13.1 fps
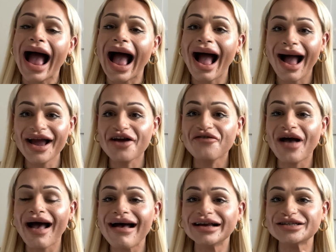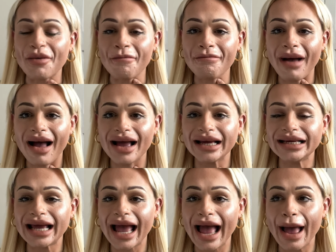I have had
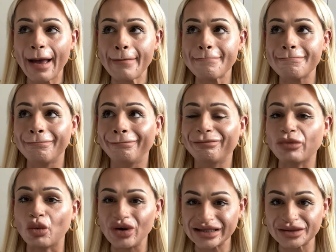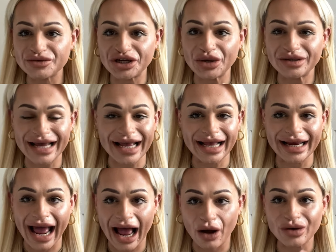my um, wisdom tooth taken
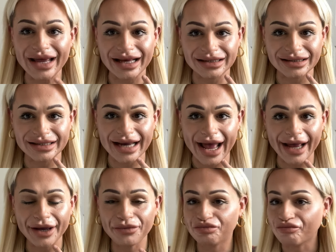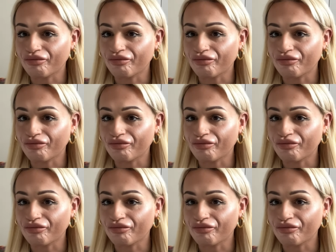out yesterday.